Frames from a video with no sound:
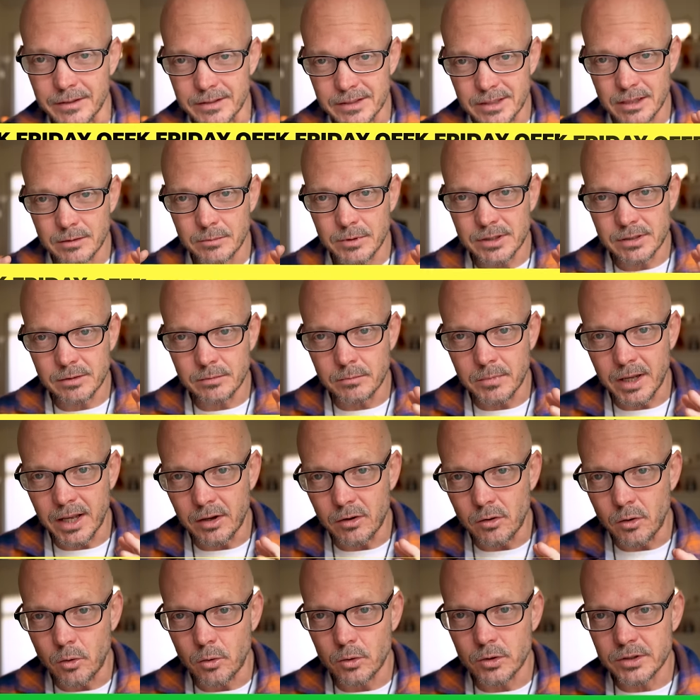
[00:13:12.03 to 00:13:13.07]
This is going to be some of my
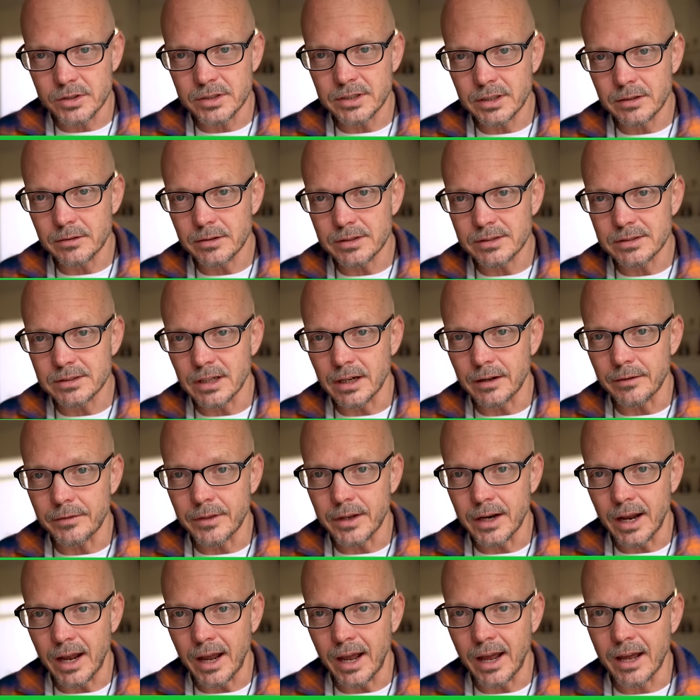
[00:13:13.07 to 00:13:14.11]
core secret stuff
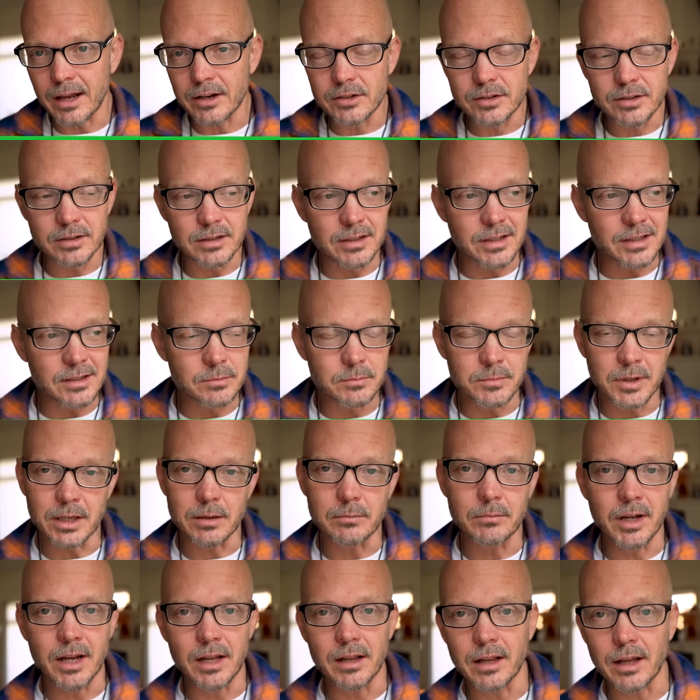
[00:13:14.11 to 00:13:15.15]
that actually has
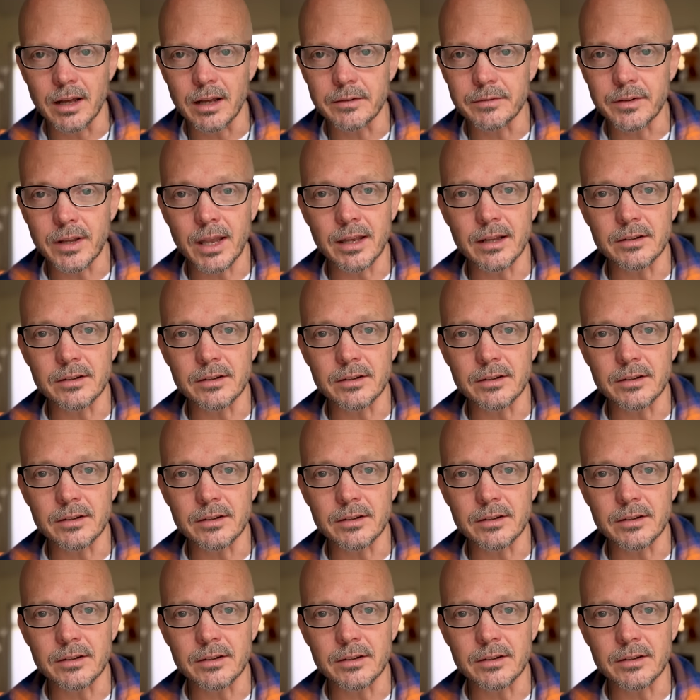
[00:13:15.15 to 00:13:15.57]
made my life